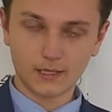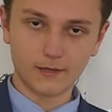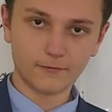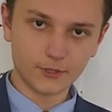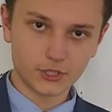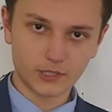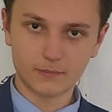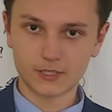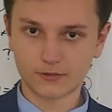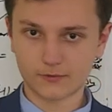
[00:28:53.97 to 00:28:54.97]
Every
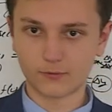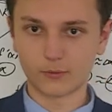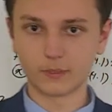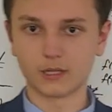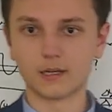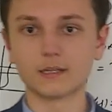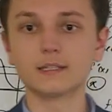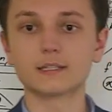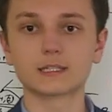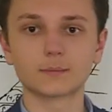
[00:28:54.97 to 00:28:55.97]
geometric formula
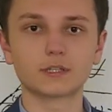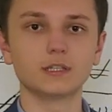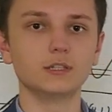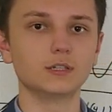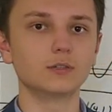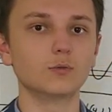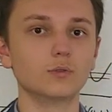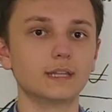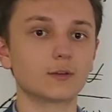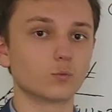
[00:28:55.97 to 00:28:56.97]
is something
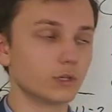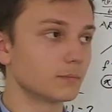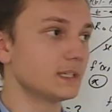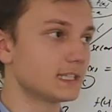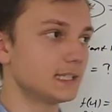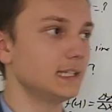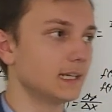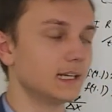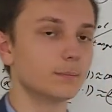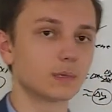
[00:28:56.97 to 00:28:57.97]
that will be
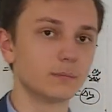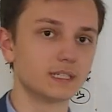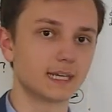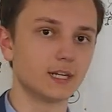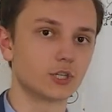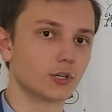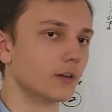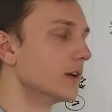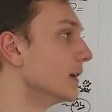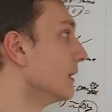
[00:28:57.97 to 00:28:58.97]
seen in
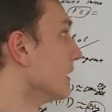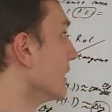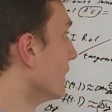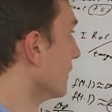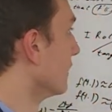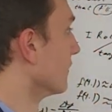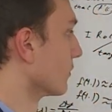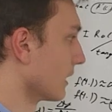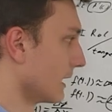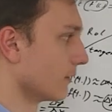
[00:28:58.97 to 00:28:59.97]
implementation in
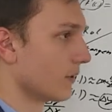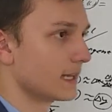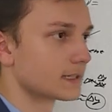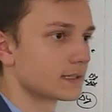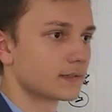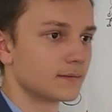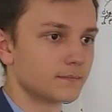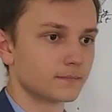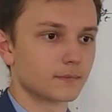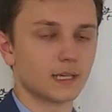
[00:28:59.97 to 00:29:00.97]
related rates,
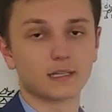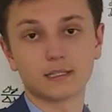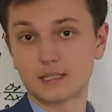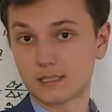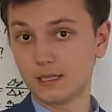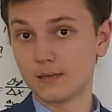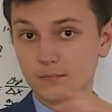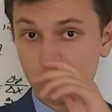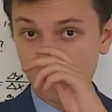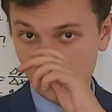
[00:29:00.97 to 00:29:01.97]
at least
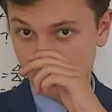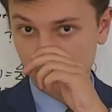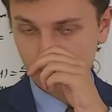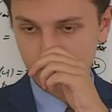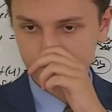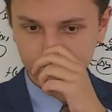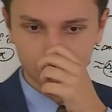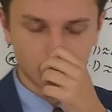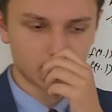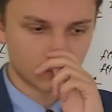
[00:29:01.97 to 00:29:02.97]
in most of them.
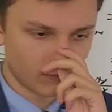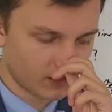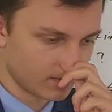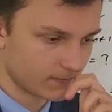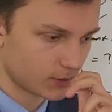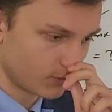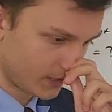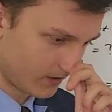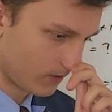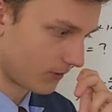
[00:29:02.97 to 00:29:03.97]
Some of them do
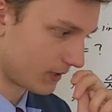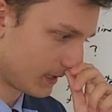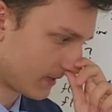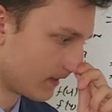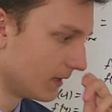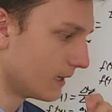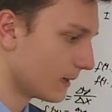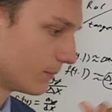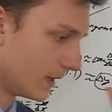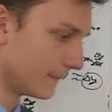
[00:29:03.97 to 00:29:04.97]
their own thing,
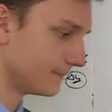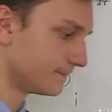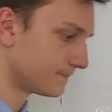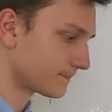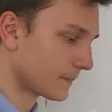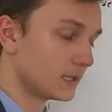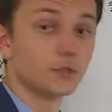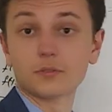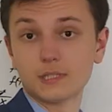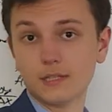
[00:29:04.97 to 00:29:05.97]
but
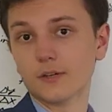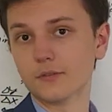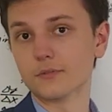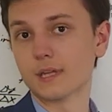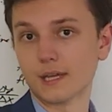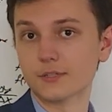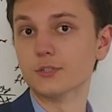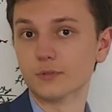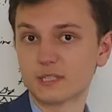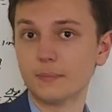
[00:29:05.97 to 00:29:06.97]
you'll see those
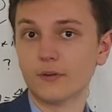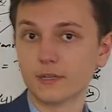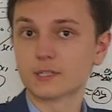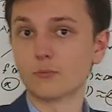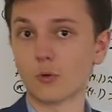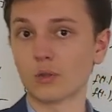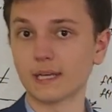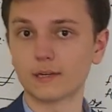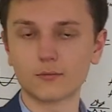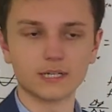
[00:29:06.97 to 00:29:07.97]
as you experience more
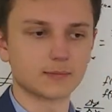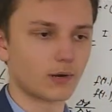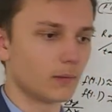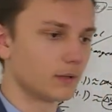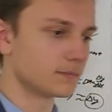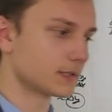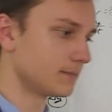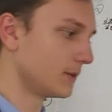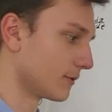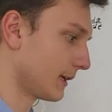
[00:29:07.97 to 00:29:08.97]
related rates
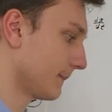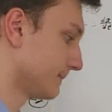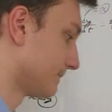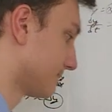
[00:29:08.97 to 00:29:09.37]
problems, okay?